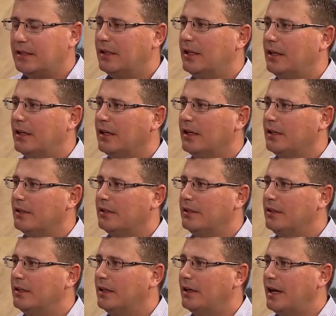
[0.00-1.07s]
uh,
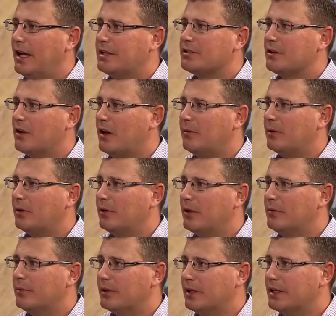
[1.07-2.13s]
a, an astronomical
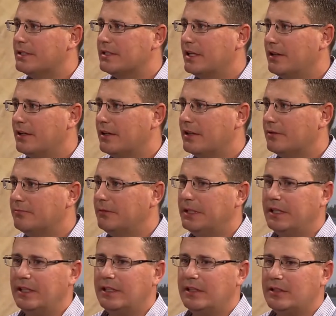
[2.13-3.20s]
number. Let's say they're
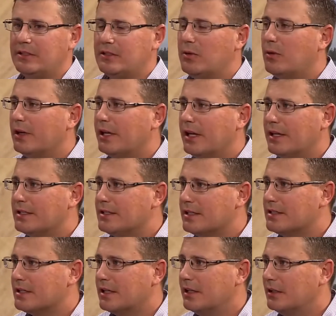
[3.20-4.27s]
28
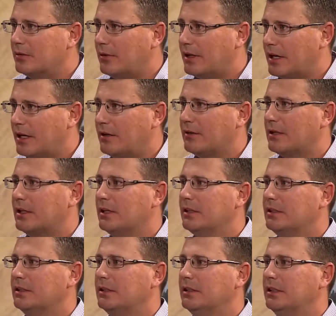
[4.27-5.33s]
cents a kilowatt hour
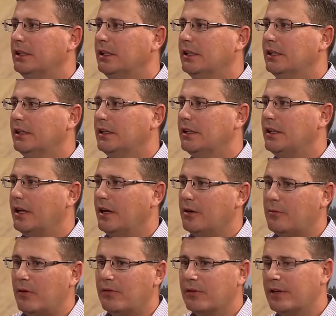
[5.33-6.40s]
and they
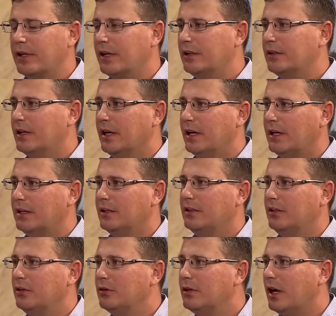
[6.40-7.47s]
come over and they look at
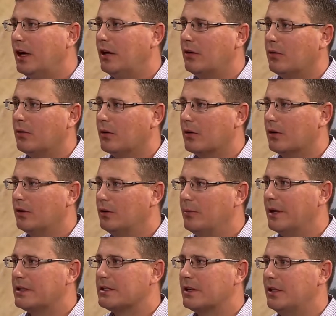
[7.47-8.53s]
Utah or New
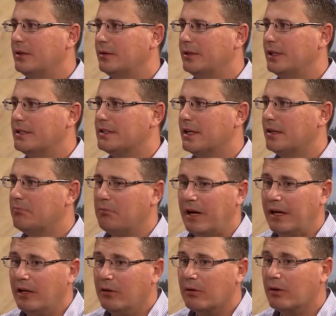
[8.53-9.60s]
Mexico and they say,
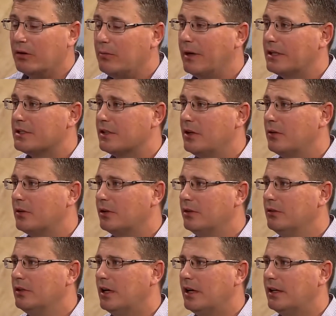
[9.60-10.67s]
I can go to New Mexico or
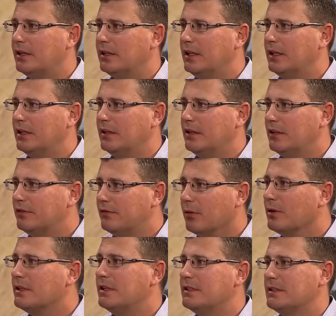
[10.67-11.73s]
Utah and get
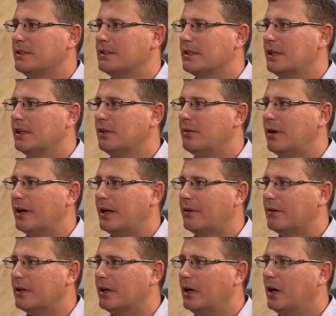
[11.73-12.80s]
14 cents a kilowatt
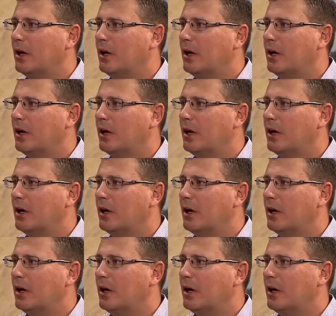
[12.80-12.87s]
hour.